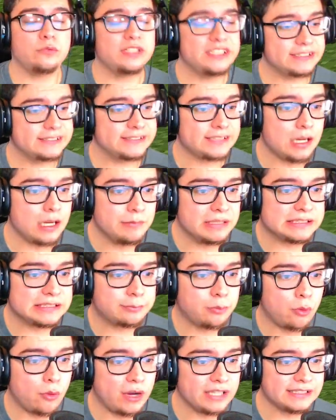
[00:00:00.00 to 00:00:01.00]
which
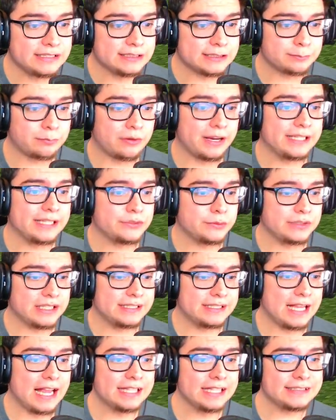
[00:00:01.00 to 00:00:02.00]
summons poison sprites with
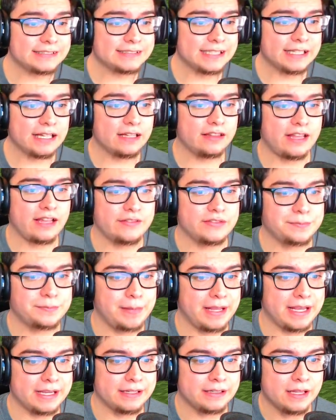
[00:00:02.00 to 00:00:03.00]
a 10-second
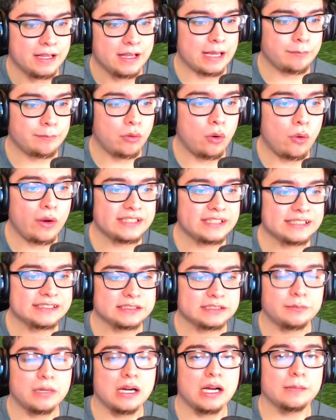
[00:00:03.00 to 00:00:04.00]
lifespan that
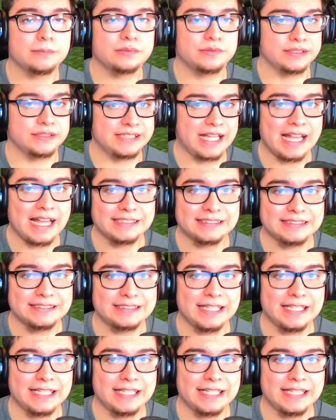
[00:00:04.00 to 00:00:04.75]
poisons mobs for 10